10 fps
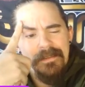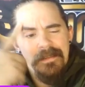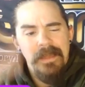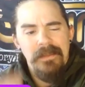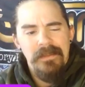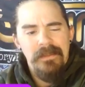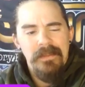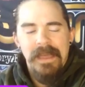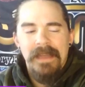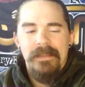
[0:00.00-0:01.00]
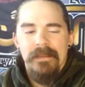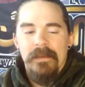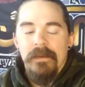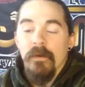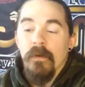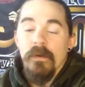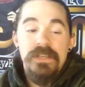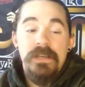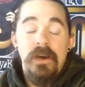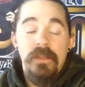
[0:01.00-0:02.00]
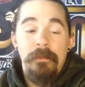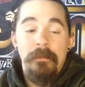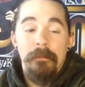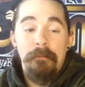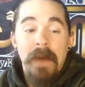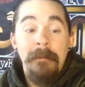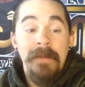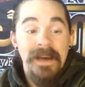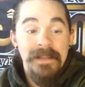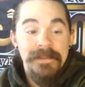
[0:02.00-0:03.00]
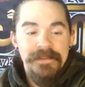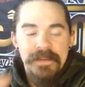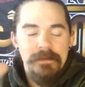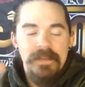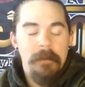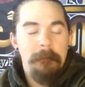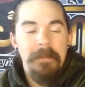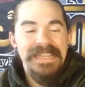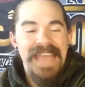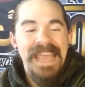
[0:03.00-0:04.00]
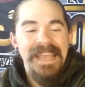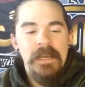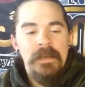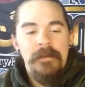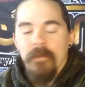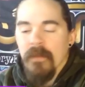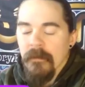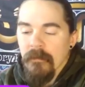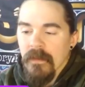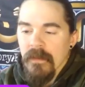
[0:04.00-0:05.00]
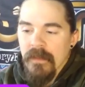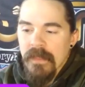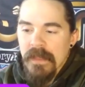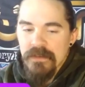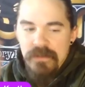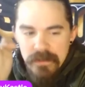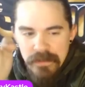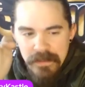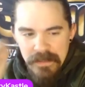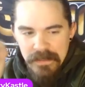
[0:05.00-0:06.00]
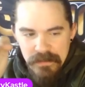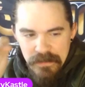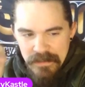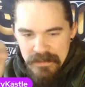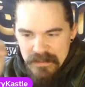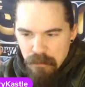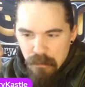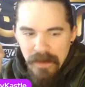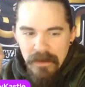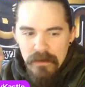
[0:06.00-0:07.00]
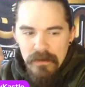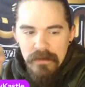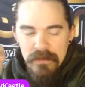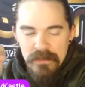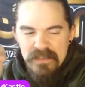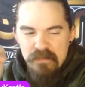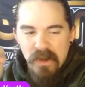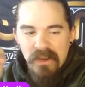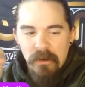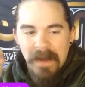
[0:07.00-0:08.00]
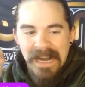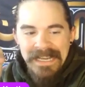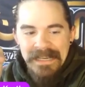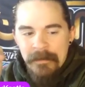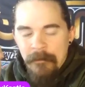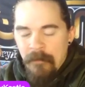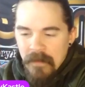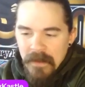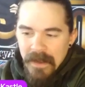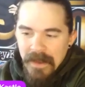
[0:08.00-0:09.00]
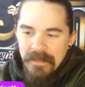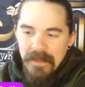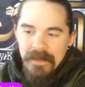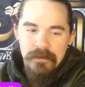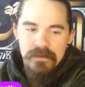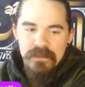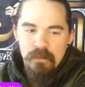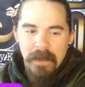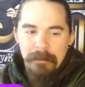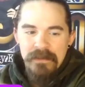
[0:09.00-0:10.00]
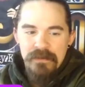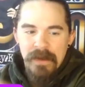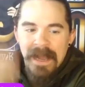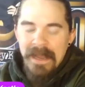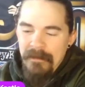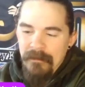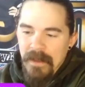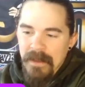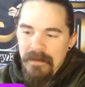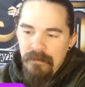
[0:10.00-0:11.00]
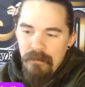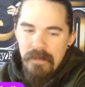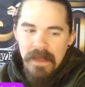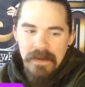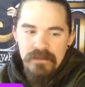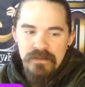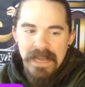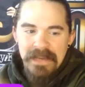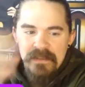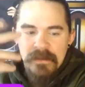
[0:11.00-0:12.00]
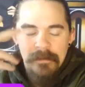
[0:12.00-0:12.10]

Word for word: like they had she called them bum guns. It was like a bidet that they it it spray your spray your bung and then you just wipe it dry and throw that in the trash.